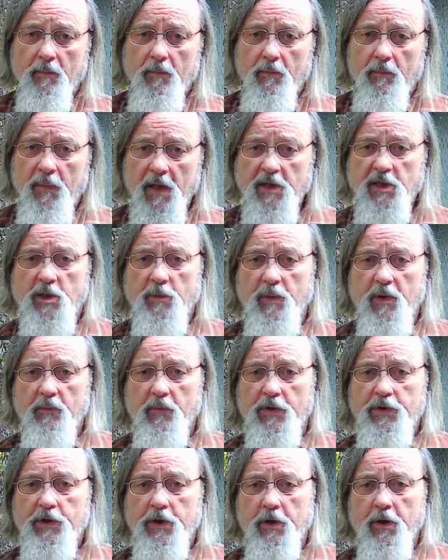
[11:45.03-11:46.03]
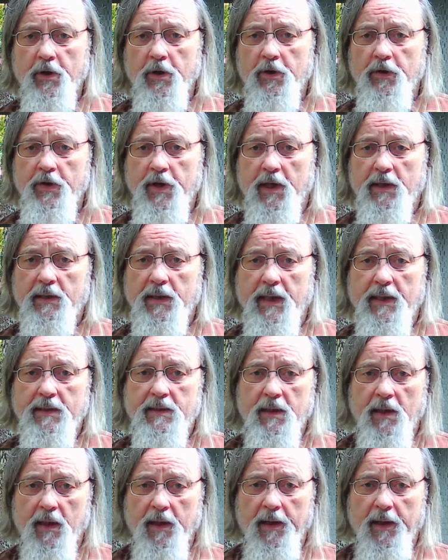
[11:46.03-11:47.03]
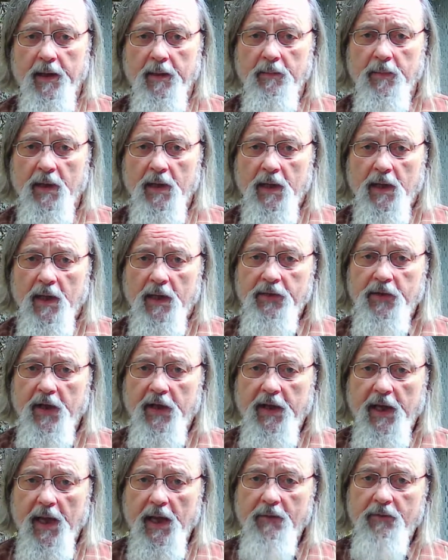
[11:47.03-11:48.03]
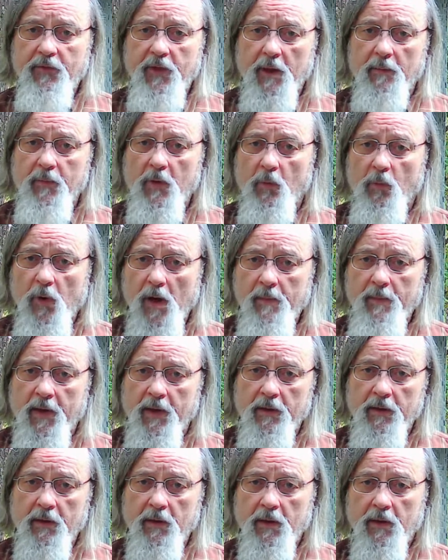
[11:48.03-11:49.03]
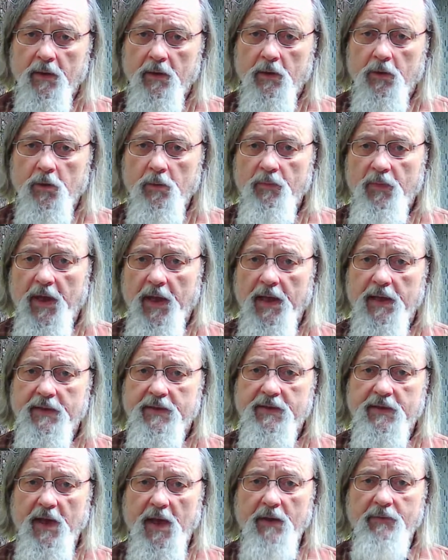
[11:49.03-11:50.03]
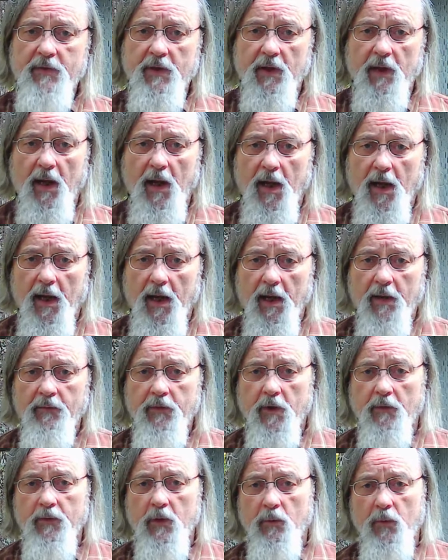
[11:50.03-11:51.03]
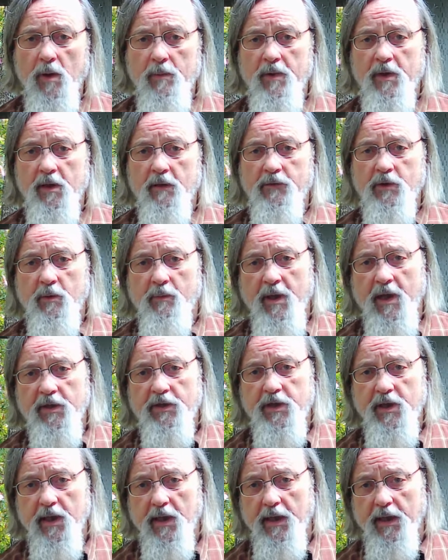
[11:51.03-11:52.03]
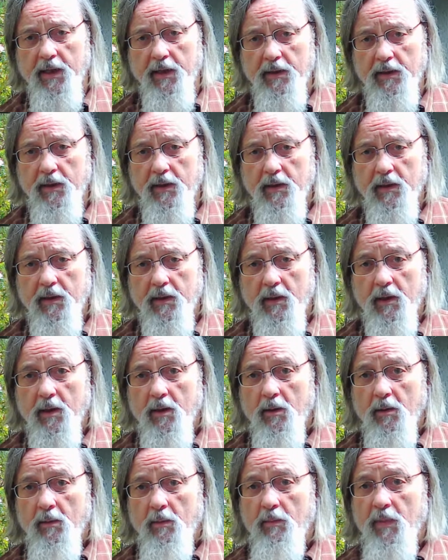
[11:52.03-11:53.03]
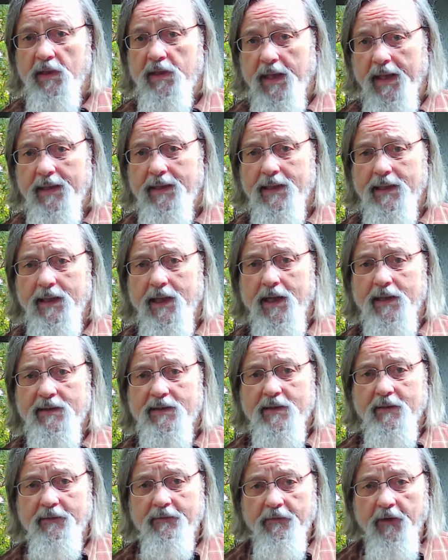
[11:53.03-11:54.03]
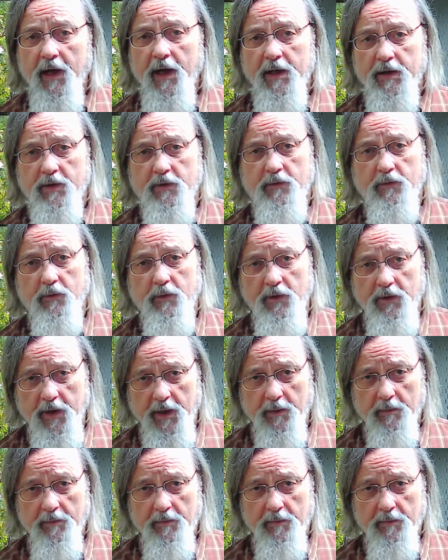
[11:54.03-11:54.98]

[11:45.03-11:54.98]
Benjamin returned at that time, and they gave them the women whom they had saved alive of the women of Jabesh Gilead. But they did not suffice for them.